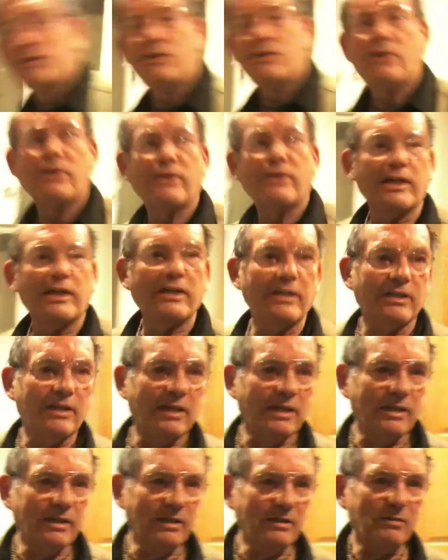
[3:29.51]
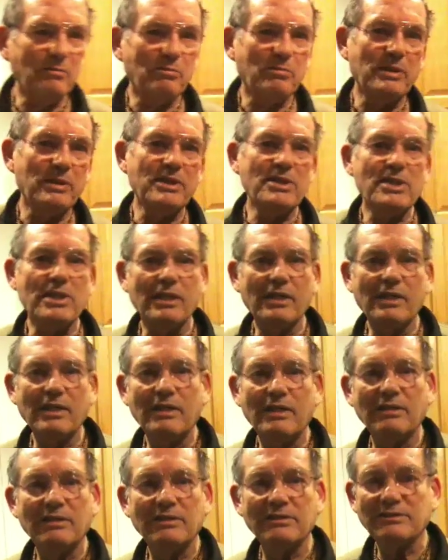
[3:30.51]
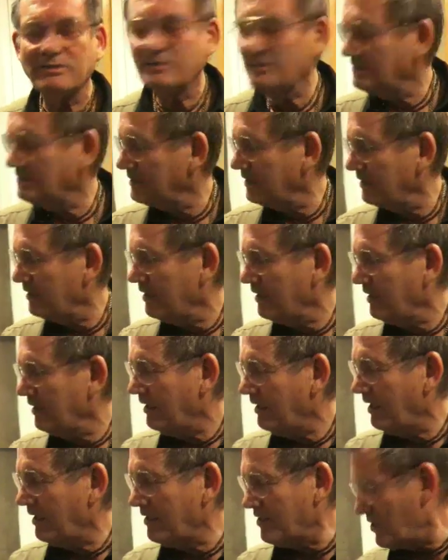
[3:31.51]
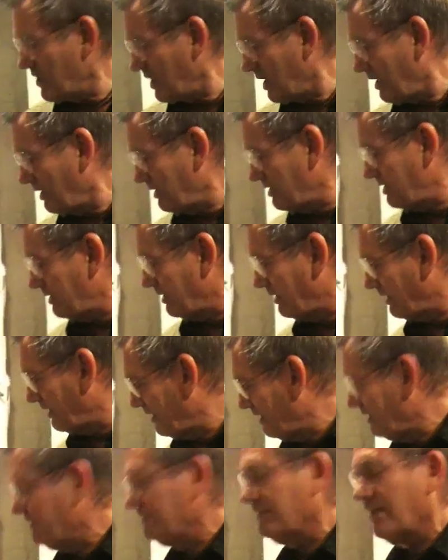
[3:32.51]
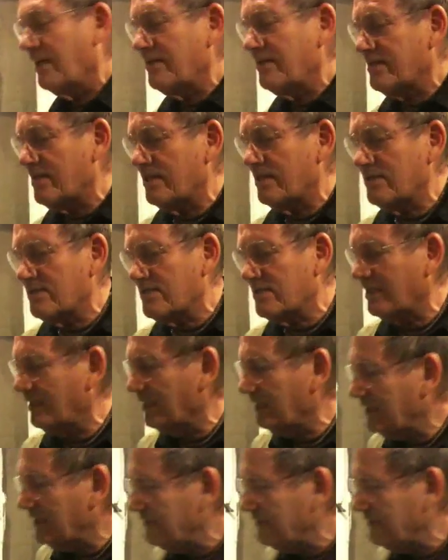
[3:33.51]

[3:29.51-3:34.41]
all day and night and preaching and chanting and dancing